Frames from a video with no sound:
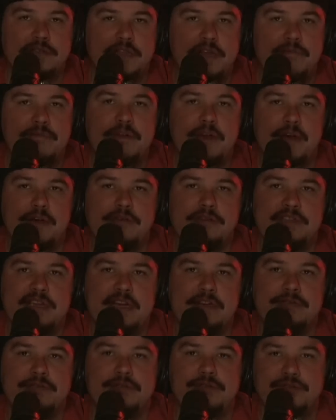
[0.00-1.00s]
as love goes,
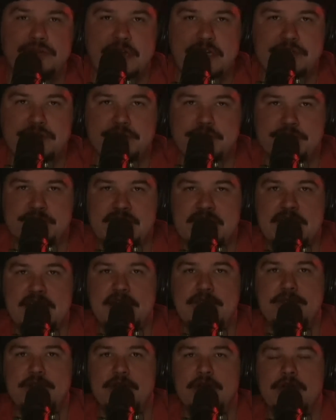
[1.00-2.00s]
the extraterrestrials
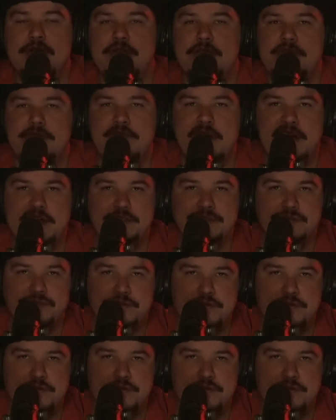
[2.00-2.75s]
had given her the divine